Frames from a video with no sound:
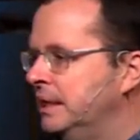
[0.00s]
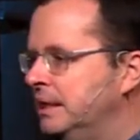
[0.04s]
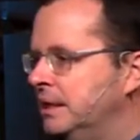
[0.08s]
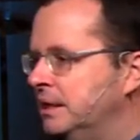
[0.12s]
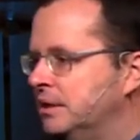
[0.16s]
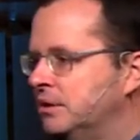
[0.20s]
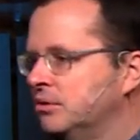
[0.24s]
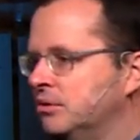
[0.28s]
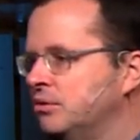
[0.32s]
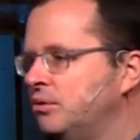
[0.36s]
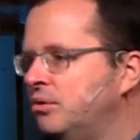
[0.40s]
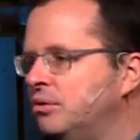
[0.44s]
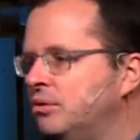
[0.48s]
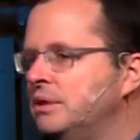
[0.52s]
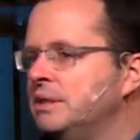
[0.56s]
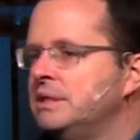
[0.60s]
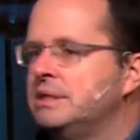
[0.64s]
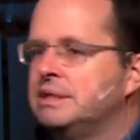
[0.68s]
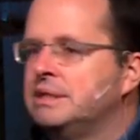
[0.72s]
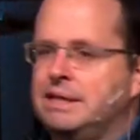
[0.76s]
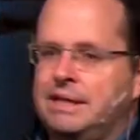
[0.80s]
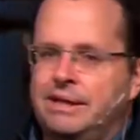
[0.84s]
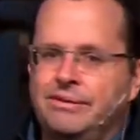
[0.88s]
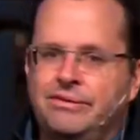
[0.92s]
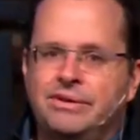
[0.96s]
The Lord has
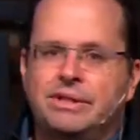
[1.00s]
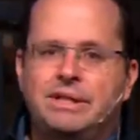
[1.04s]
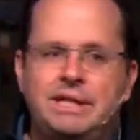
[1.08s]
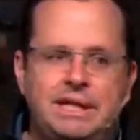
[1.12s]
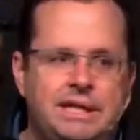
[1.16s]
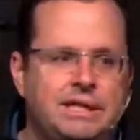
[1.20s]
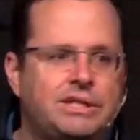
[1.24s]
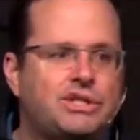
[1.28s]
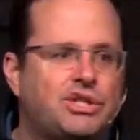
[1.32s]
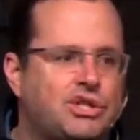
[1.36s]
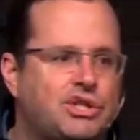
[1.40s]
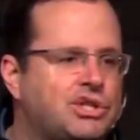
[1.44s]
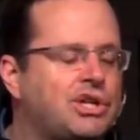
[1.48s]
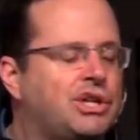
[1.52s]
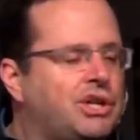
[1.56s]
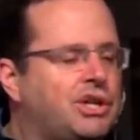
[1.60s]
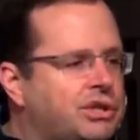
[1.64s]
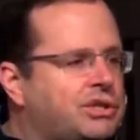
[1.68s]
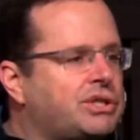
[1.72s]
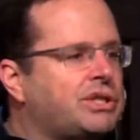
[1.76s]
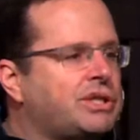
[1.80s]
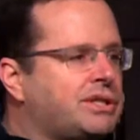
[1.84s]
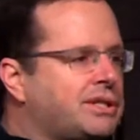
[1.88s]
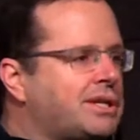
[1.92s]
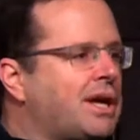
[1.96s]
given each
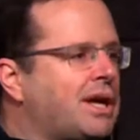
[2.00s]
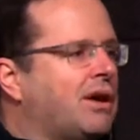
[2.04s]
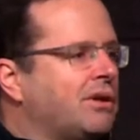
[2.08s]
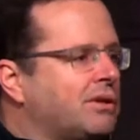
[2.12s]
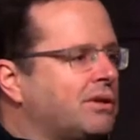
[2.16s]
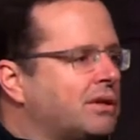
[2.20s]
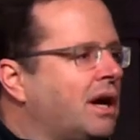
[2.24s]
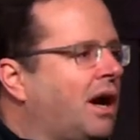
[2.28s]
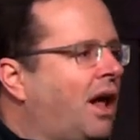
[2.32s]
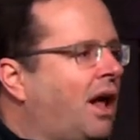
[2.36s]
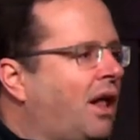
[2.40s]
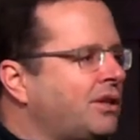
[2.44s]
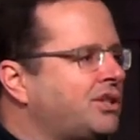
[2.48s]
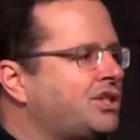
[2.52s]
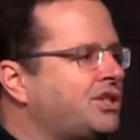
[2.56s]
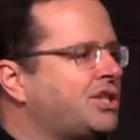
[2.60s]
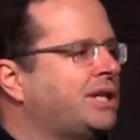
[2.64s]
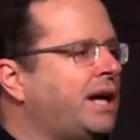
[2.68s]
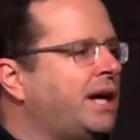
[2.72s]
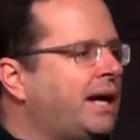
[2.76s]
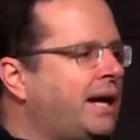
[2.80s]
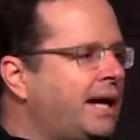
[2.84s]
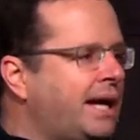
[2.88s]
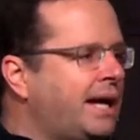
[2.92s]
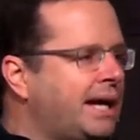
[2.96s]
church its own culture
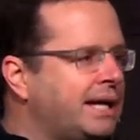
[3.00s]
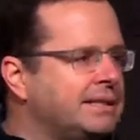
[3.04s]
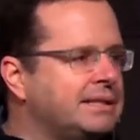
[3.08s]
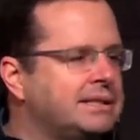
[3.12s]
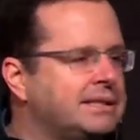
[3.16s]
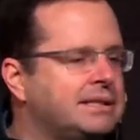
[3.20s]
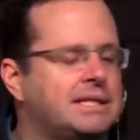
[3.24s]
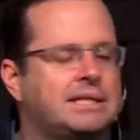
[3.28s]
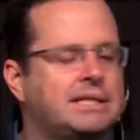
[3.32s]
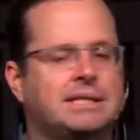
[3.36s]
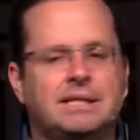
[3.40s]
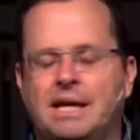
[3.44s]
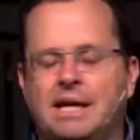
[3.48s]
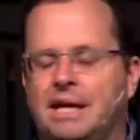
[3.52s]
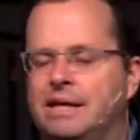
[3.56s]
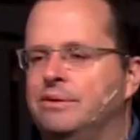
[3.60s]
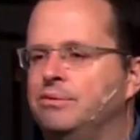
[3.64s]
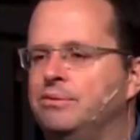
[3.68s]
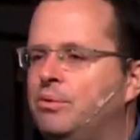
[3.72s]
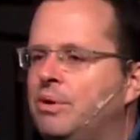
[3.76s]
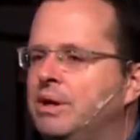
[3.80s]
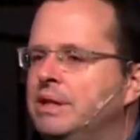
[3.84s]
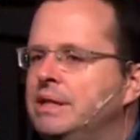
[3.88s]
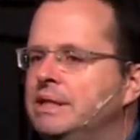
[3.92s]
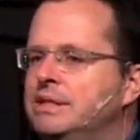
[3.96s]
and
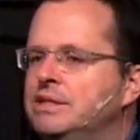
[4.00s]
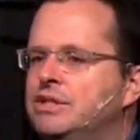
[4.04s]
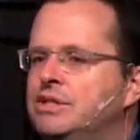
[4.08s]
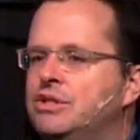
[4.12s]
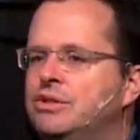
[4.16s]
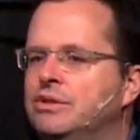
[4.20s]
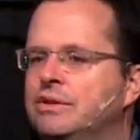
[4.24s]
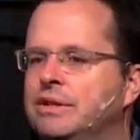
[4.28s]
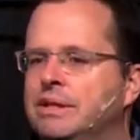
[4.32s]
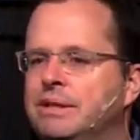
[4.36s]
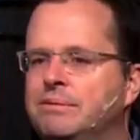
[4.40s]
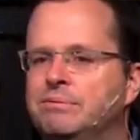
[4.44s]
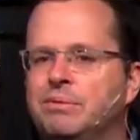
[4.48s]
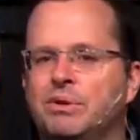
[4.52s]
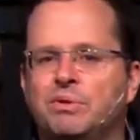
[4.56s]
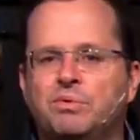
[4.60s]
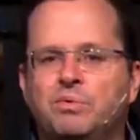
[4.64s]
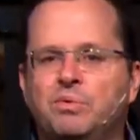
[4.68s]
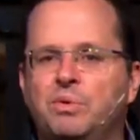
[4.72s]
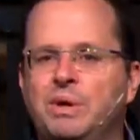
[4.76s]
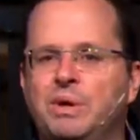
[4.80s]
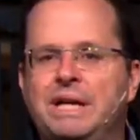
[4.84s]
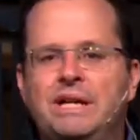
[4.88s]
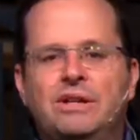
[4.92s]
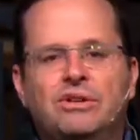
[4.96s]
what he's doing, but
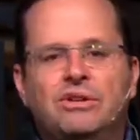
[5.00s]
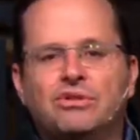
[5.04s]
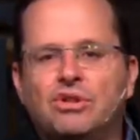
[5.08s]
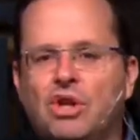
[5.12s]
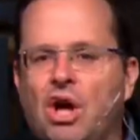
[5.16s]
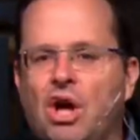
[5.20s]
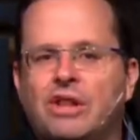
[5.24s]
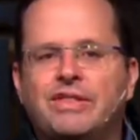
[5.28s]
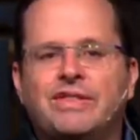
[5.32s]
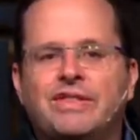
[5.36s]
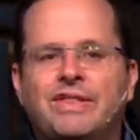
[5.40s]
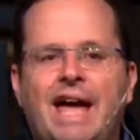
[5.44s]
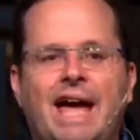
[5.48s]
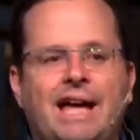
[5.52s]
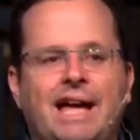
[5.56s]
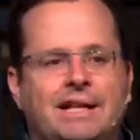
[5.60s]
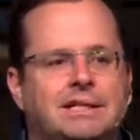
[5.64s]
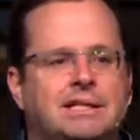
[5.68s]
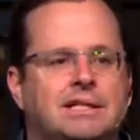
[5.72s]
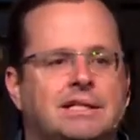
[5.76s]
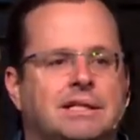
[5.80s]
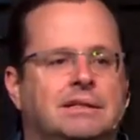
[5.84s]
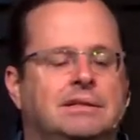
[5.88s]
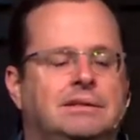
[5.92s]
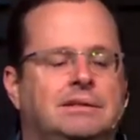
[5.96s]
we're not that.